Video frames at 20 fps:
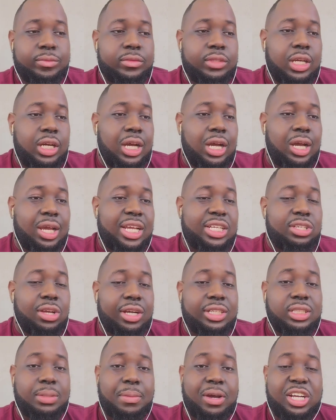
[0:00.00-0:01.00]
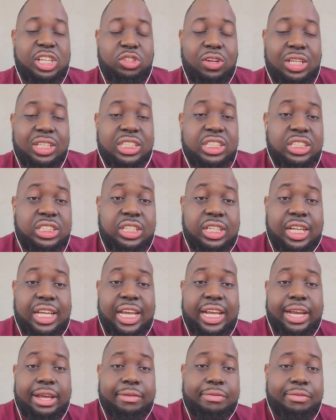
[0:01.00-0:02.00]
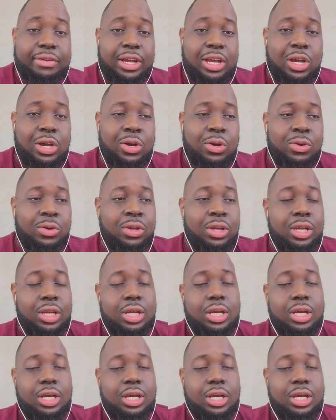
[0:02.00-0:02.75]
uh, he talks about his transition to the NFL,